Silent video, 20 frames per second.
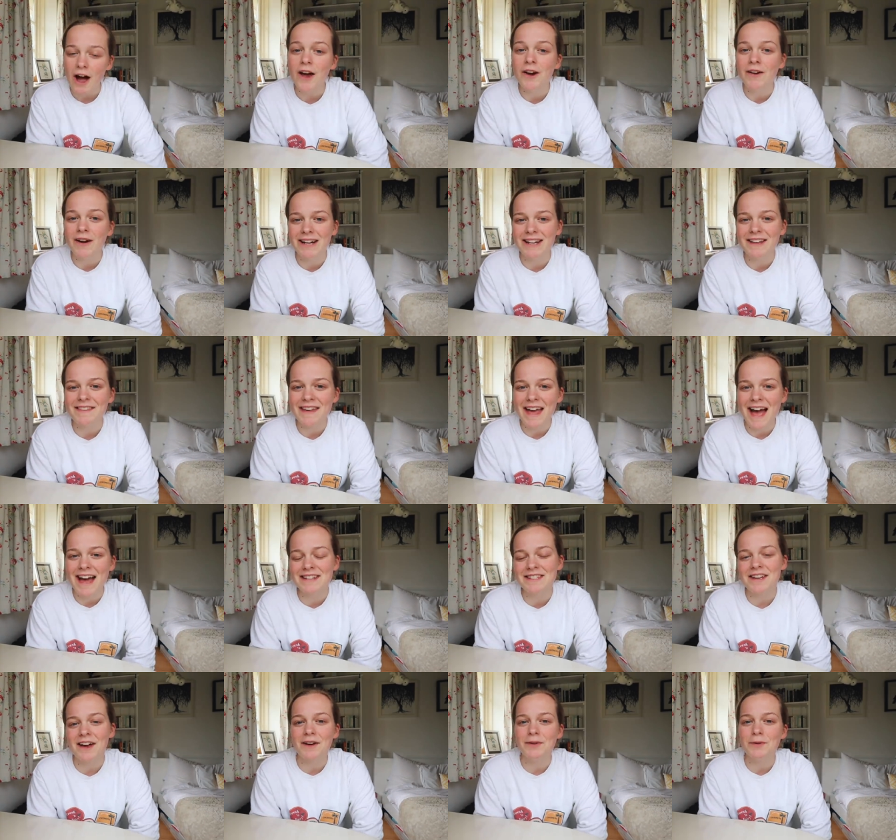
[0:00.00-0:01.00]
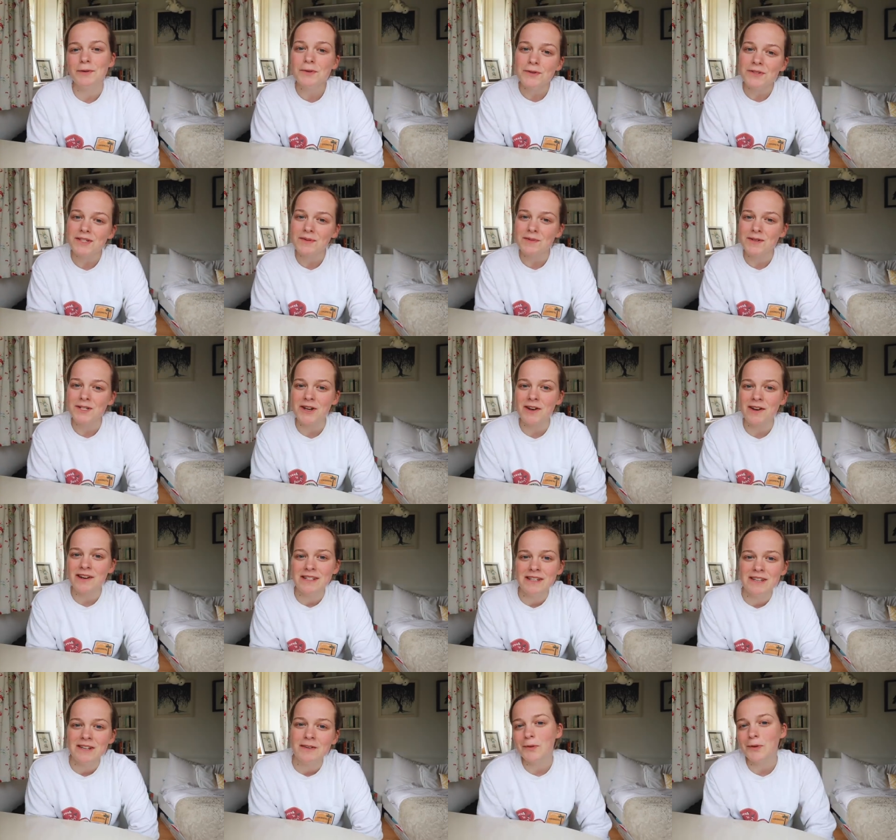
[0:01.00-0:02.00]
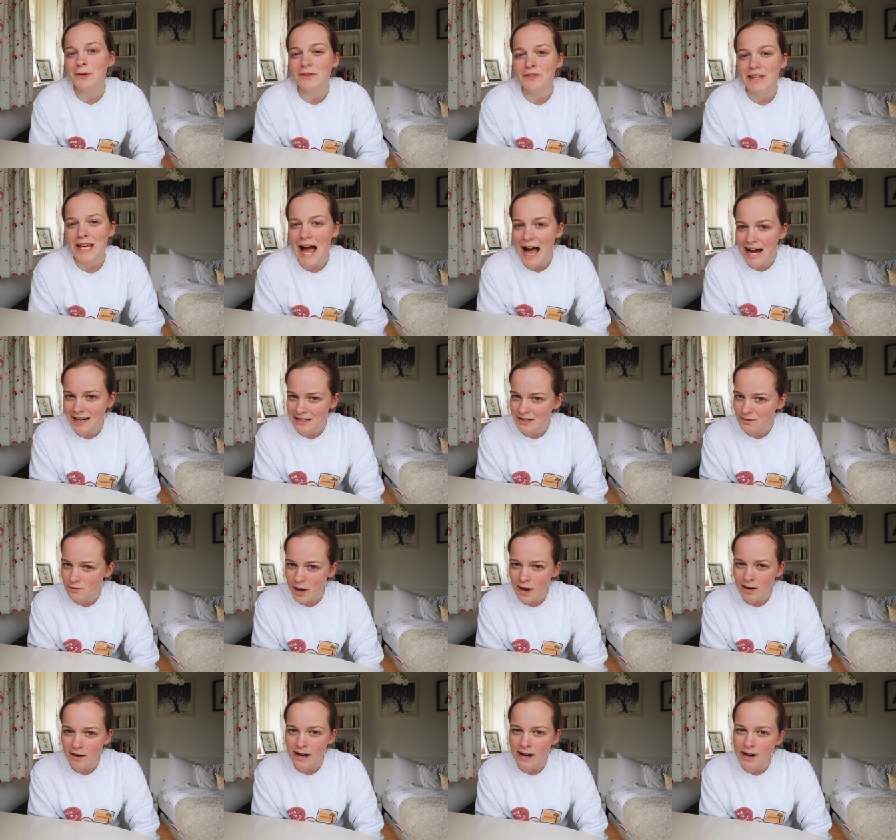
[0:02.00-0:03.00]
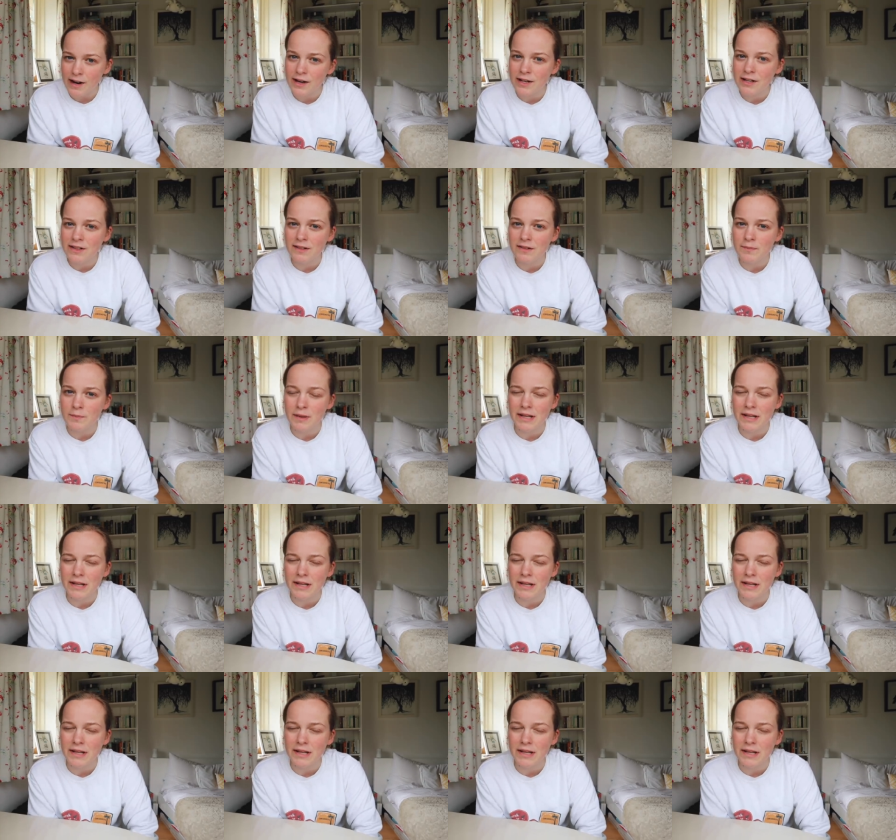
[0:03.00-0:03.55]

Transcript: Oh, and at the end, I will also be showing you all of the activewear I own,